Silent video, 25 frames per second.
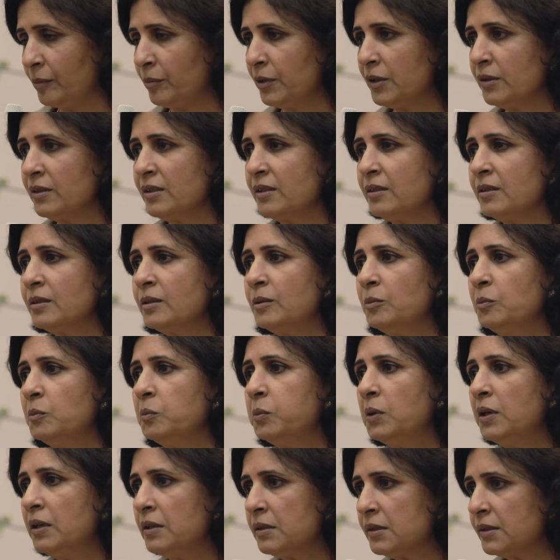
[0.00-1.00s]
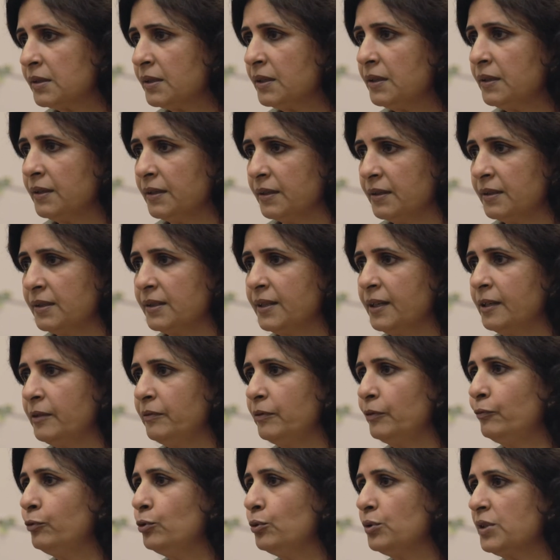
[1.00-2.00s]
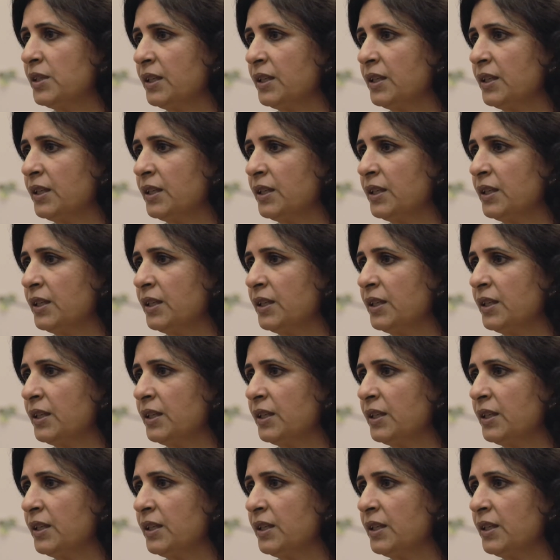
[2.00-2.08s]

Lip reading: Because it's the worst thing is that if you